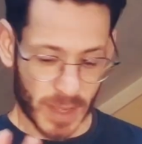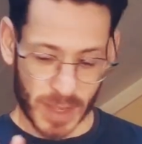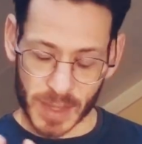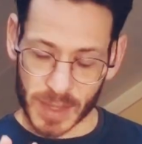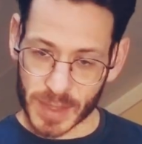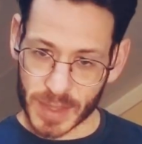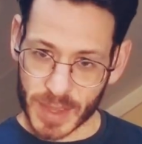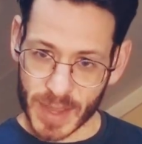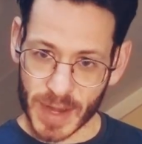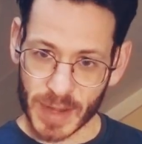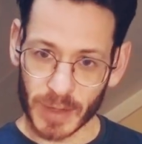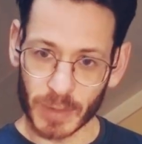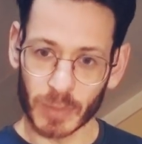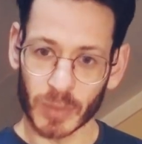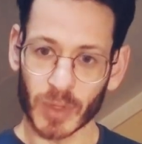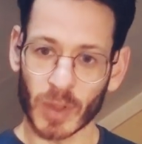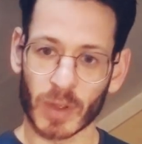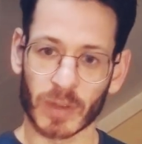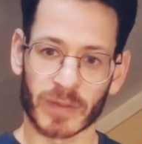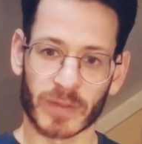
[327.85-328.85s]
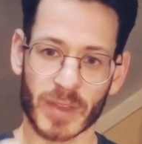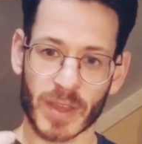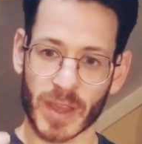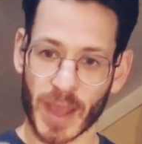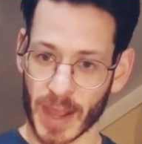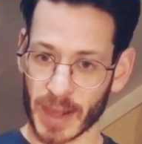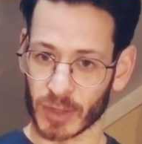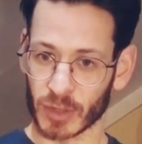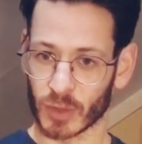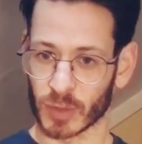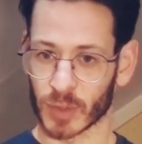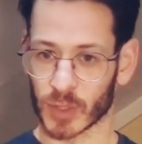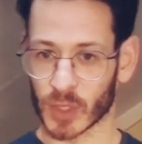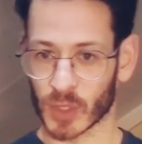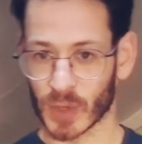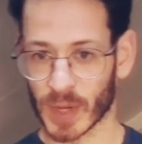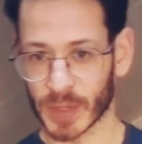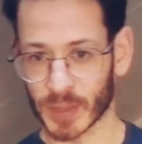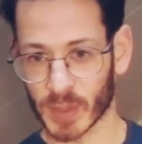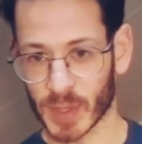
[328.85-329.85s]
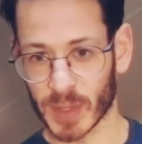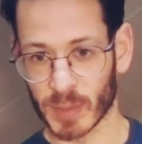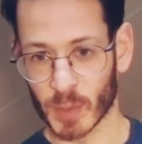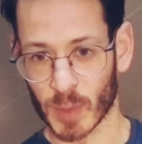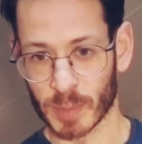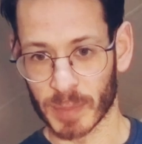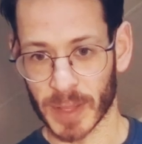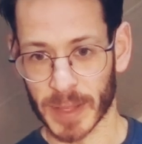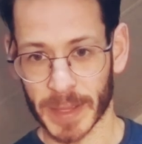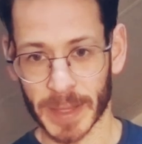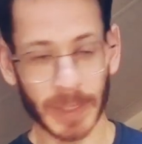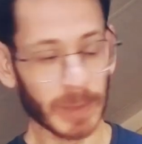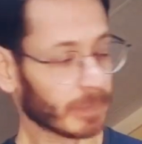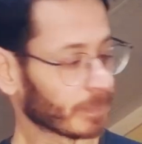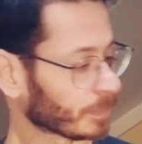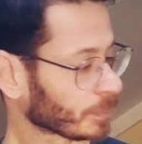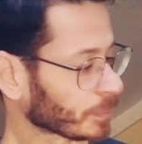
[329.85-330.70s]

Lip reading: In terms of the actual strings that we play,